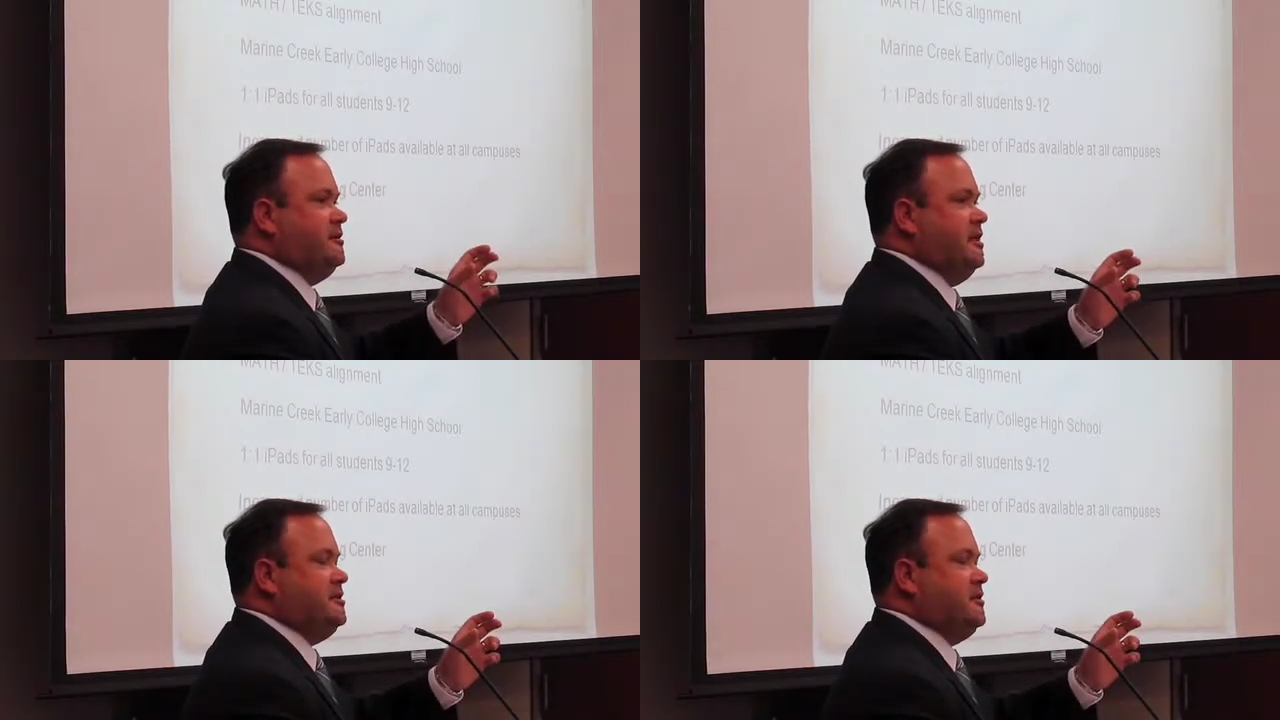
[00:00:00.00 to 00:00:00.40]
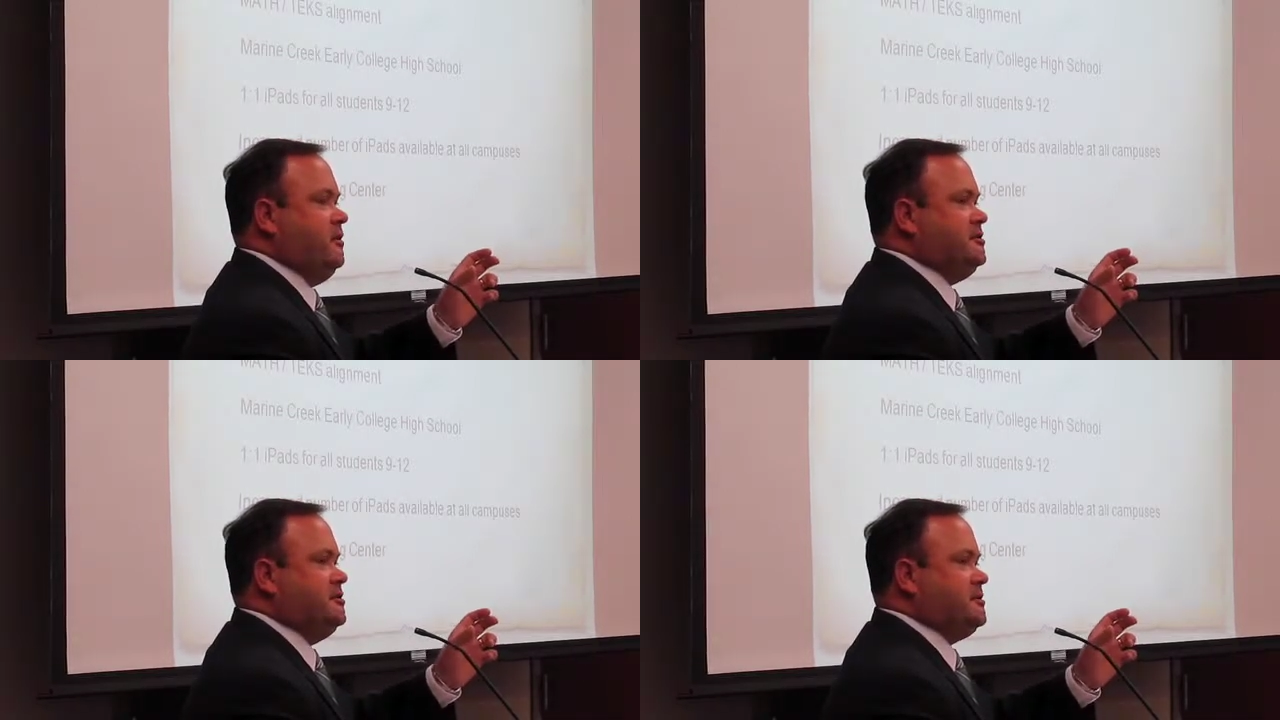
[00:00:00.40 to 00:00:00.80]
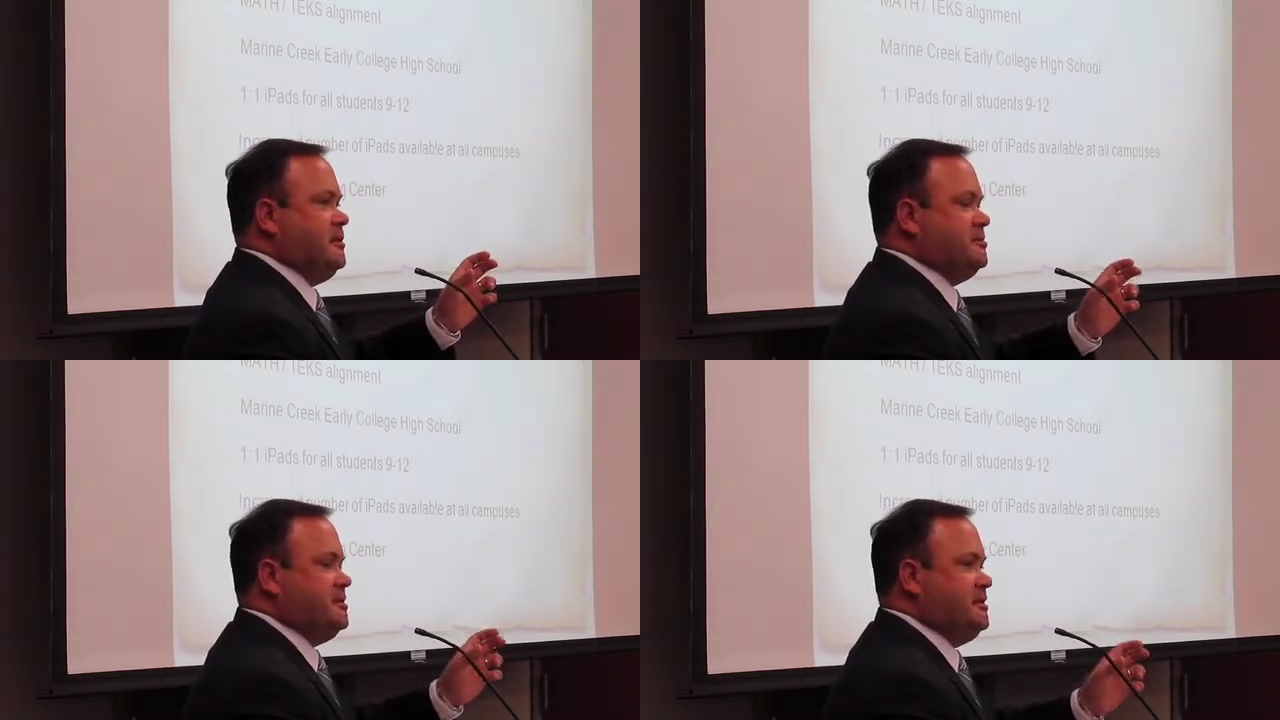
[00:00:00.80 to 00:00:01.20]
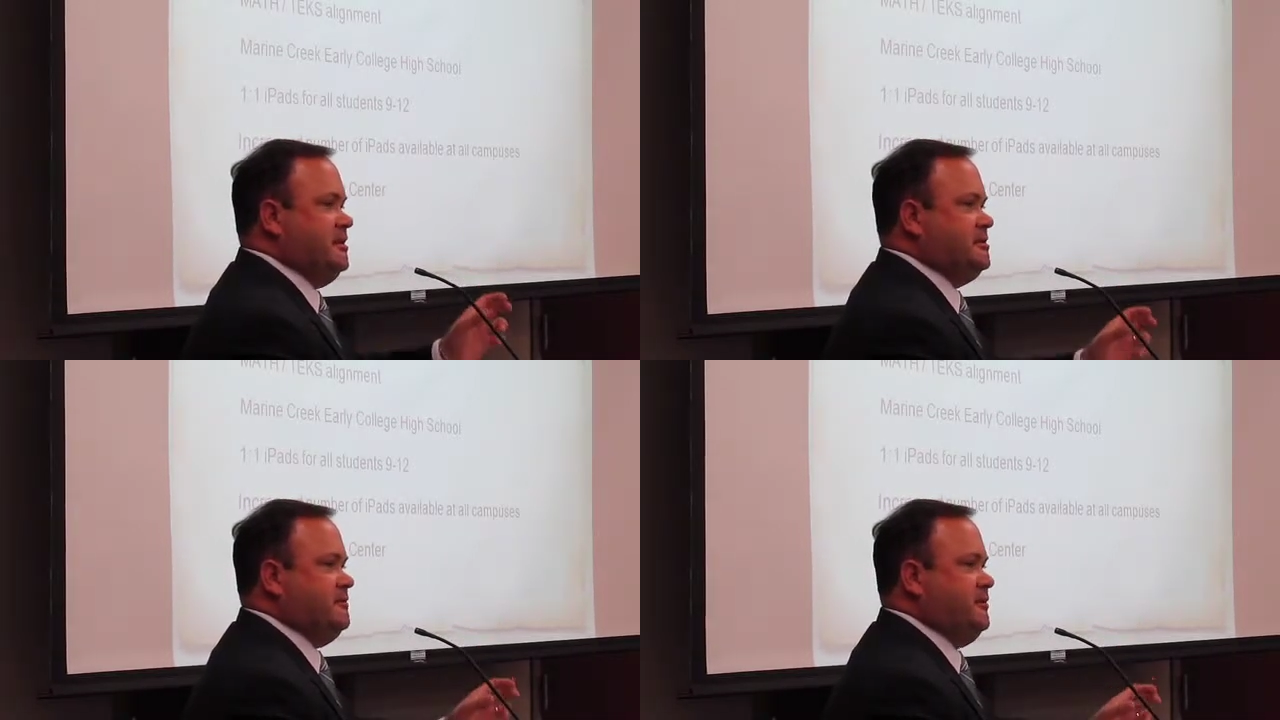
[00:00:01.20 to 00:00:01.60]
you're teaching what you're supposed to
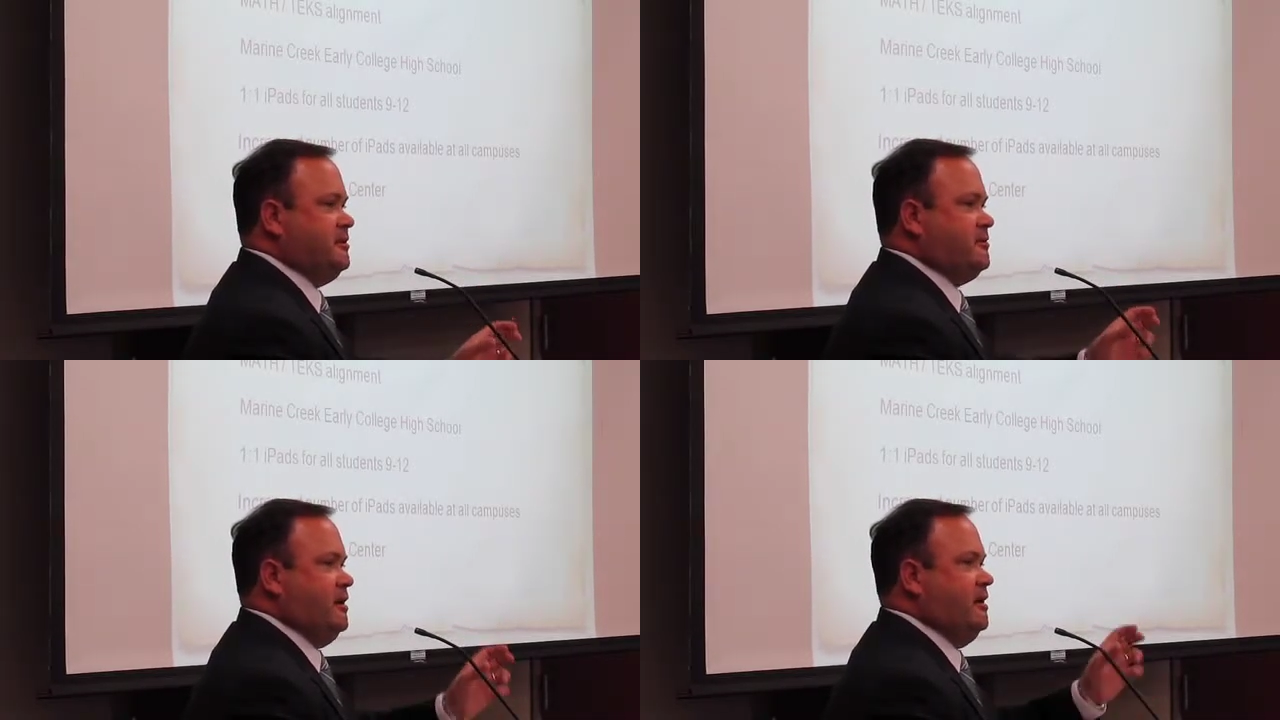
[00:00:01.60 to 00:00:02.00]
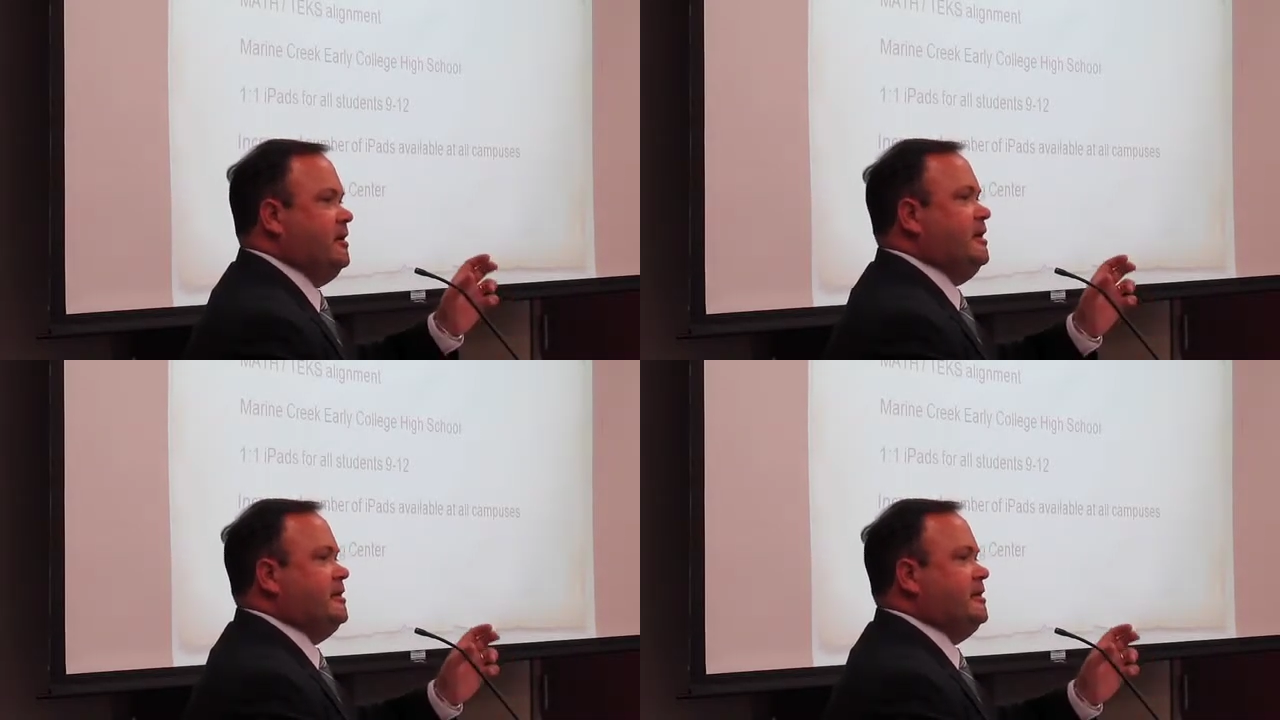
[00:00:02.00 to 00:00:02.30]
teach in 5th grade.